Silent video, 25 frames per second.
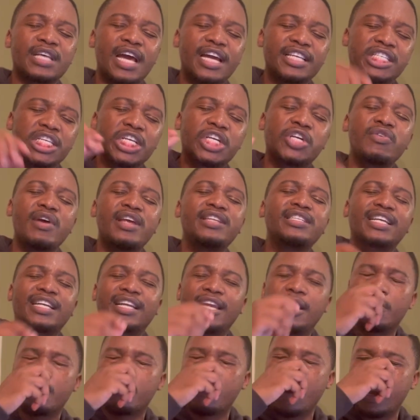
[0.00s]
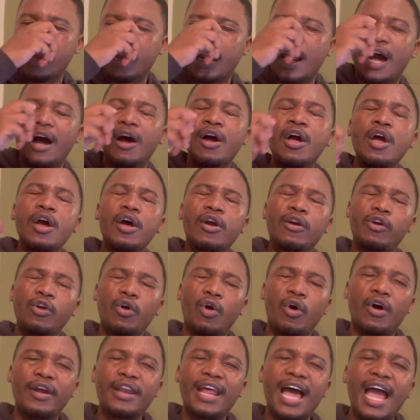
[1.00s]
I decree and declare right now,
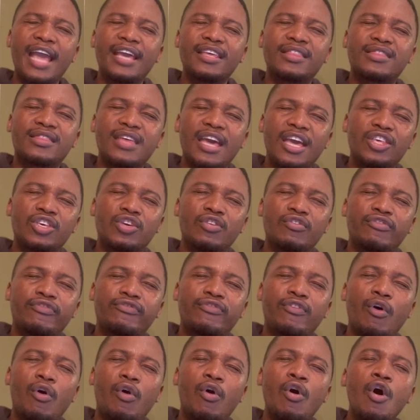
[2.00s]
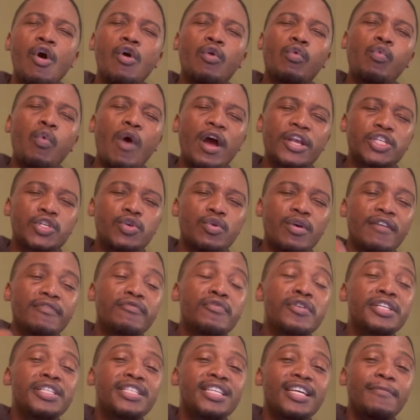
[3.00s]
Lord, I thank you for what you have
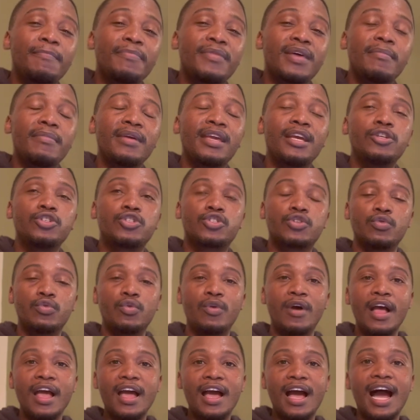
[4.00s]
redeemed them into.